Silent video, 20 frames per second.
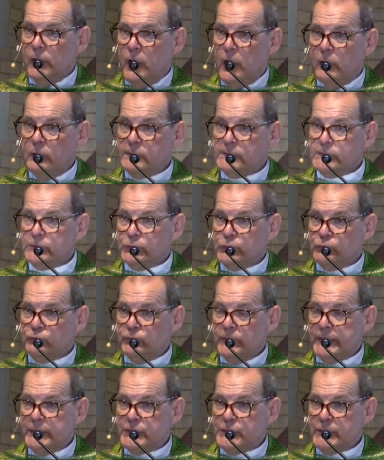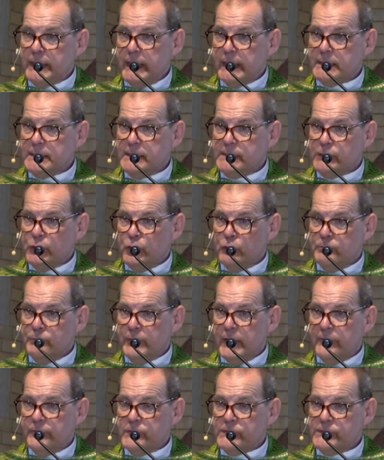also reject his own
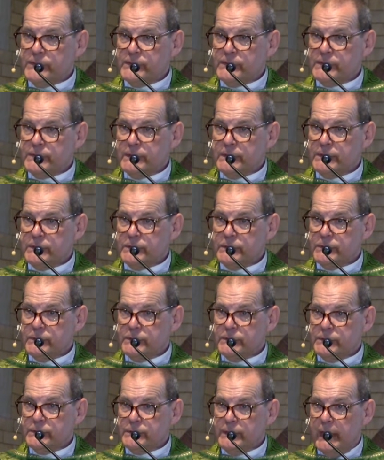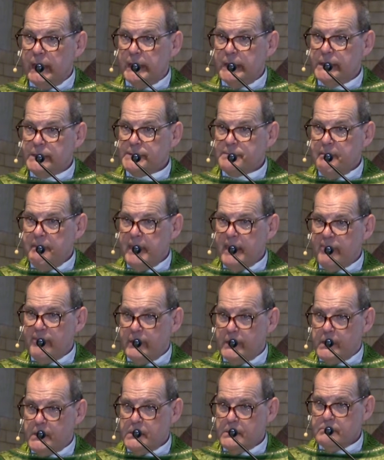brothers and sisters and his
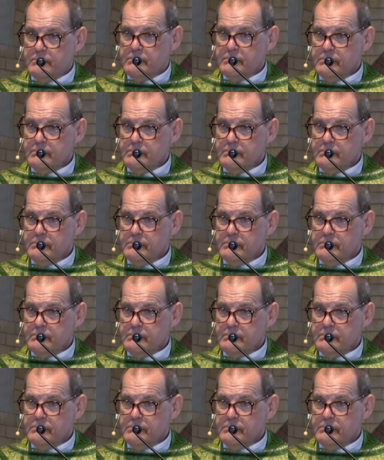mother